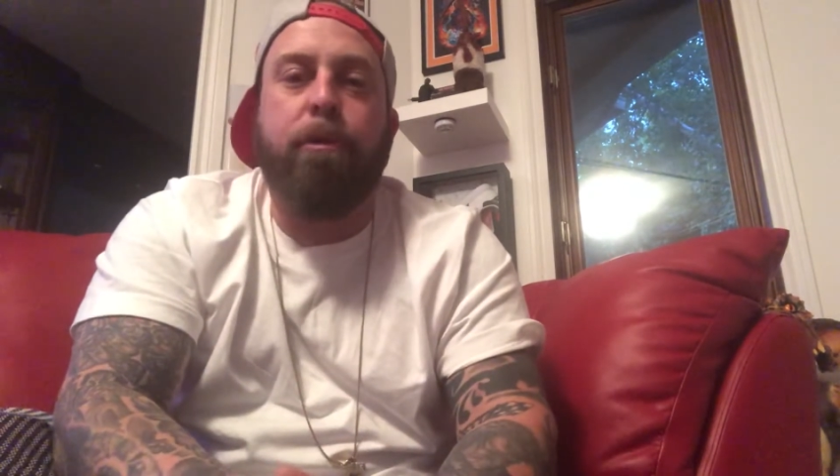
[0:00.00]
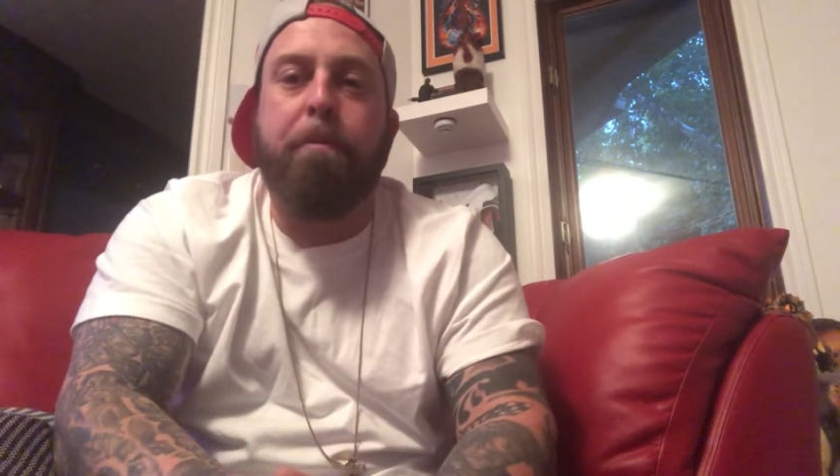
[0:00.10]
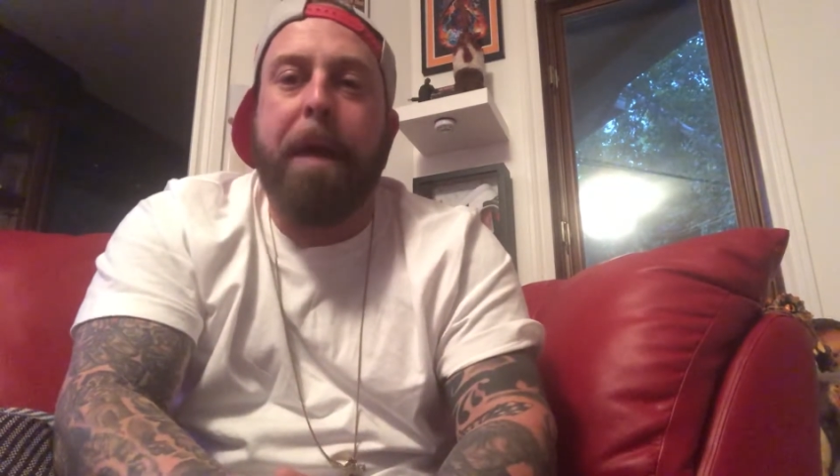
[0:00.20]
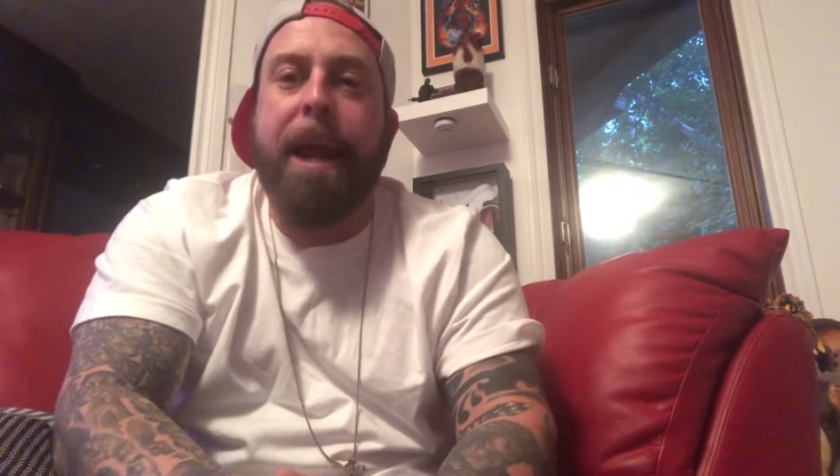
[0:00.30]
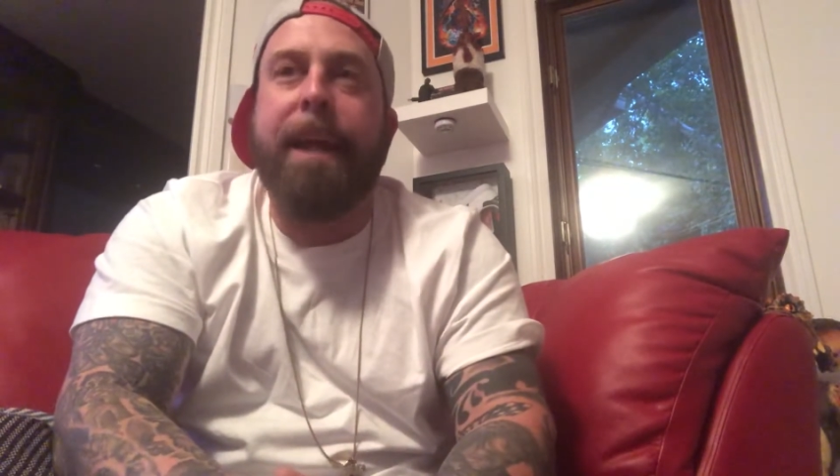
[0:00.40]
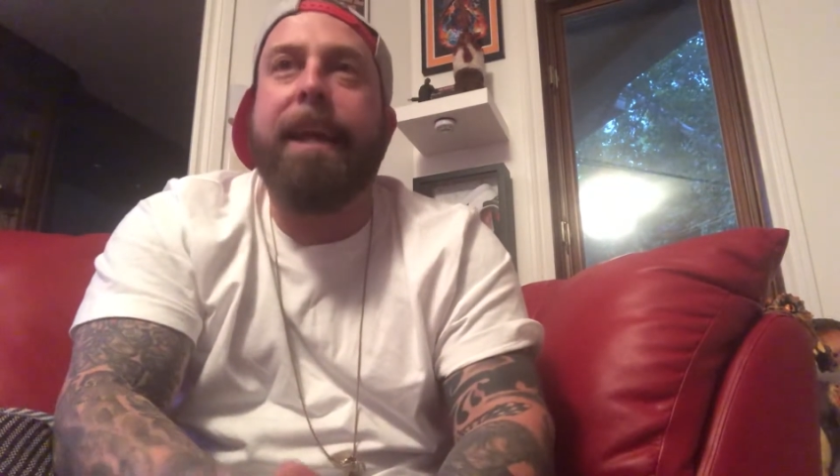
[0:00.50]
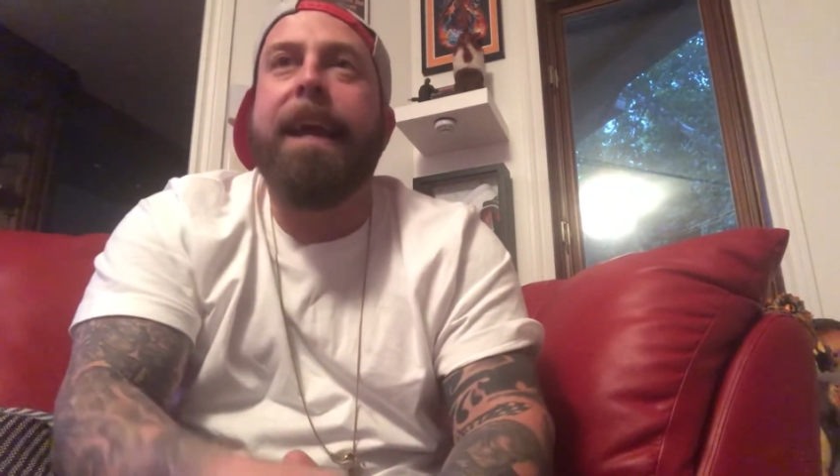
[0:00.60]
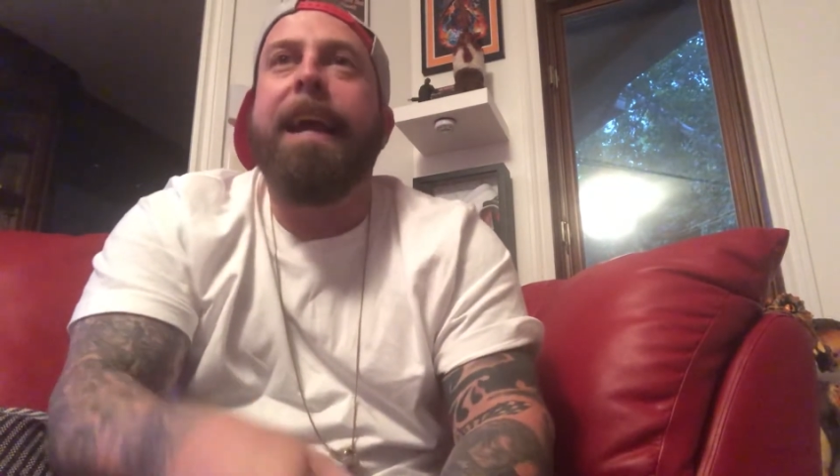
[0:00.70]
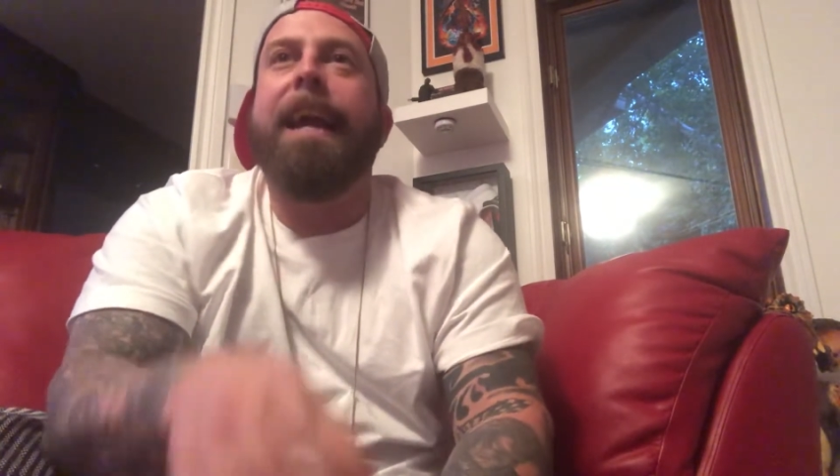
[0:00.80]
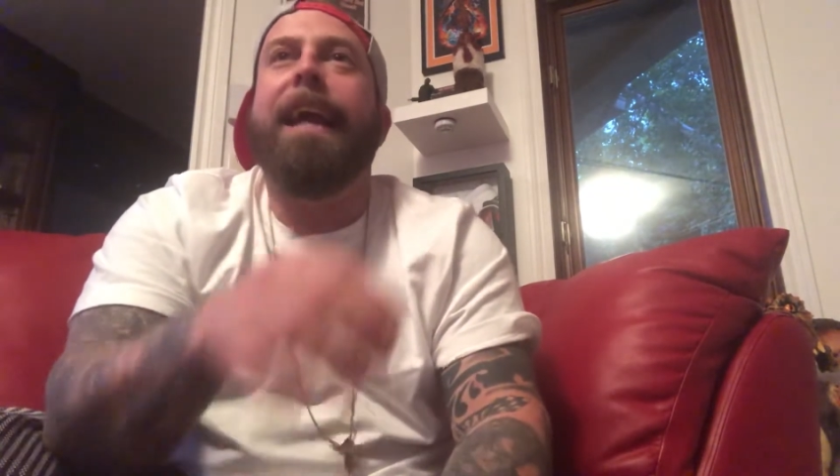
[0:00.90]
you made
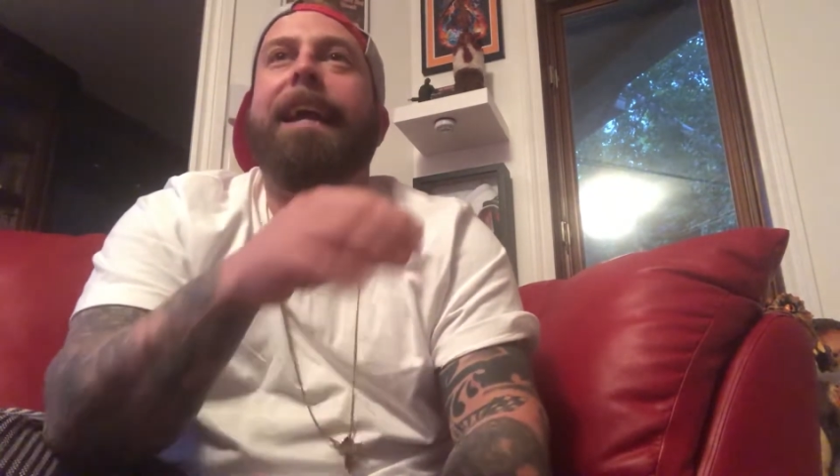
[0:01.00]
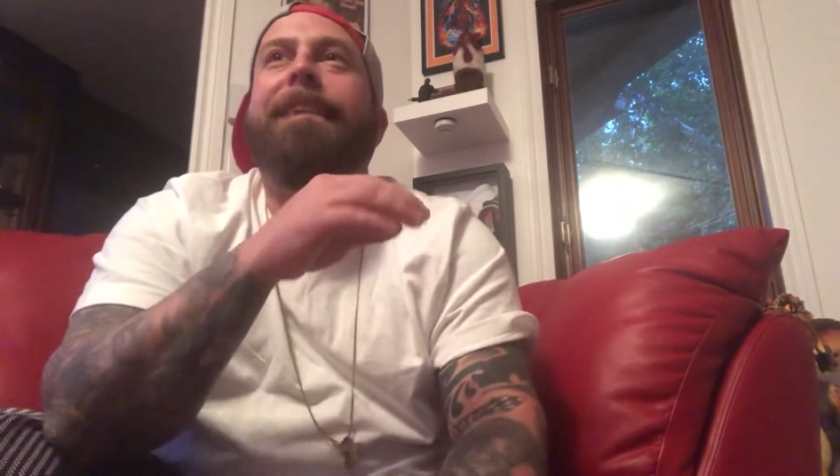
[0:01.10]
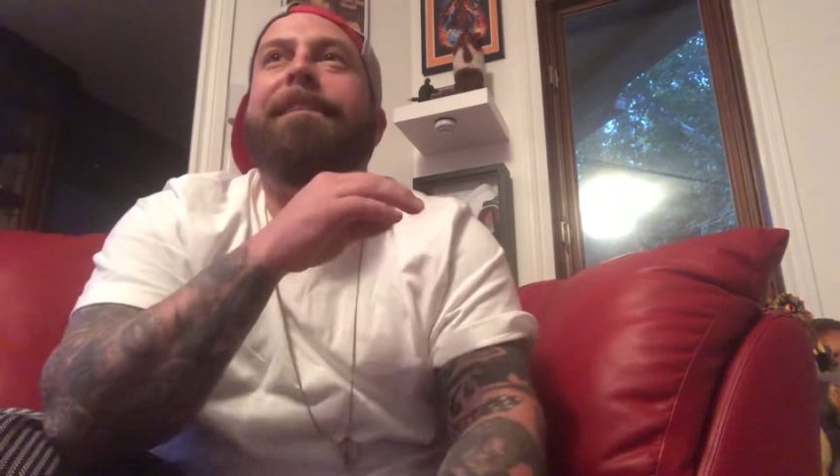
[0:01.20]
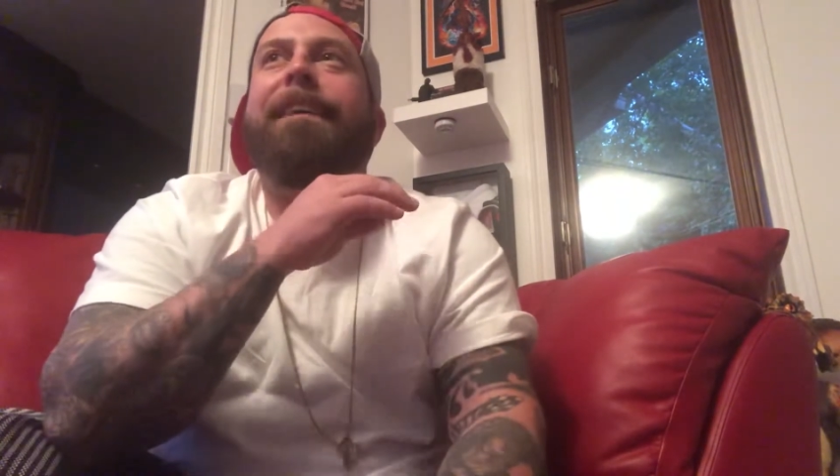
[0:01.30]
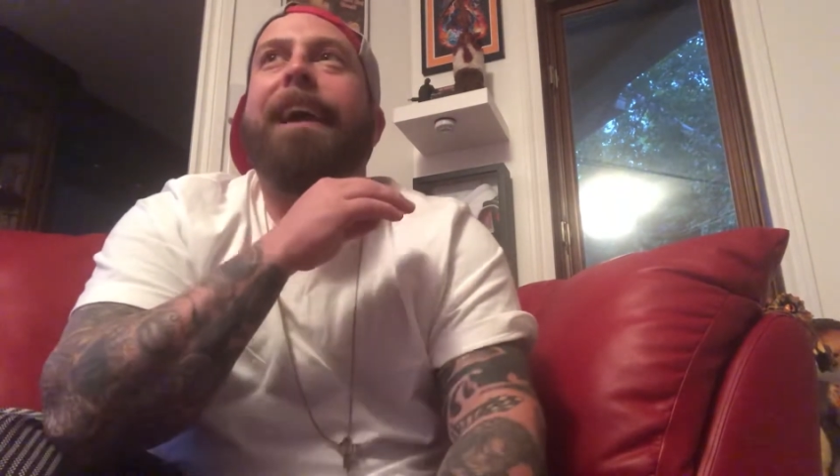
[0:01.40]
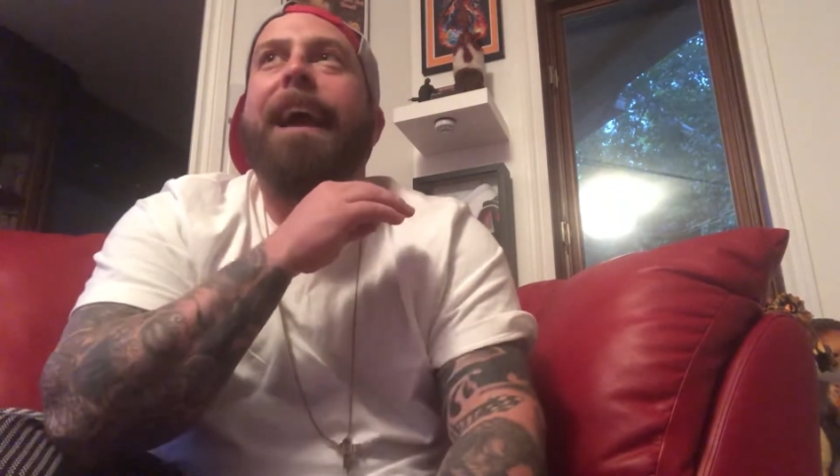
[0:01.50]
is